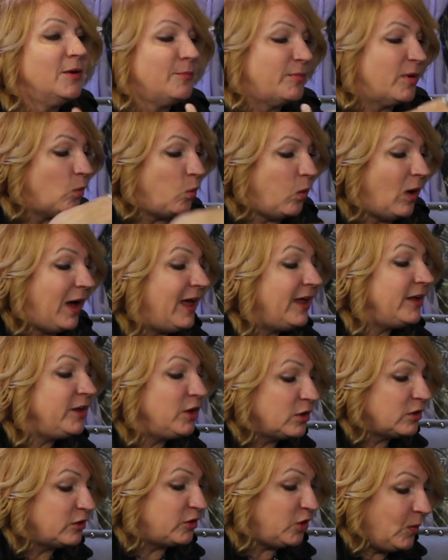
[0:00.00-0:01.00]
but while
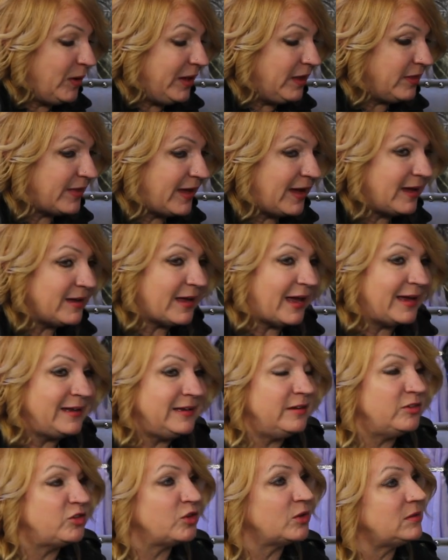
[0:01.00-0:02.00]
you're doing that, I
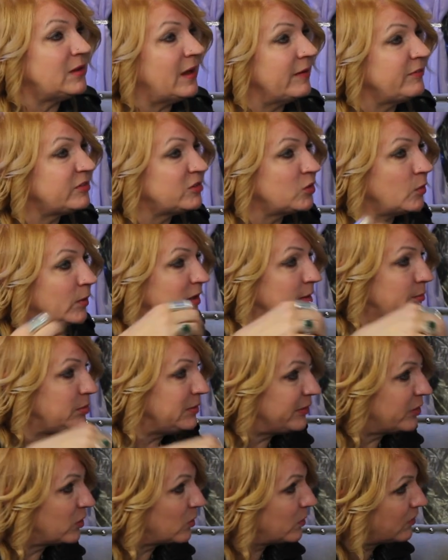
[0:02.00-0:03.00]
need your life story to
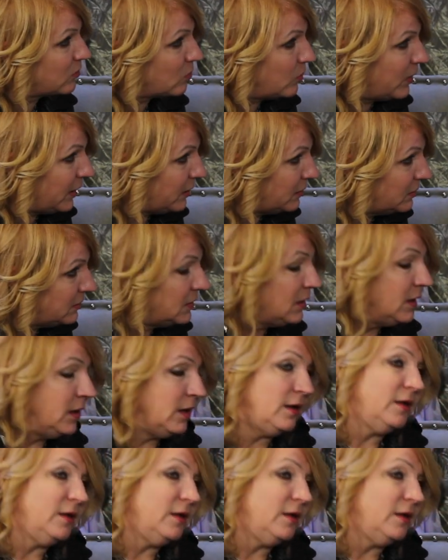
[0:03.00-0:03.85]
bleed through as well. Mm-hmm.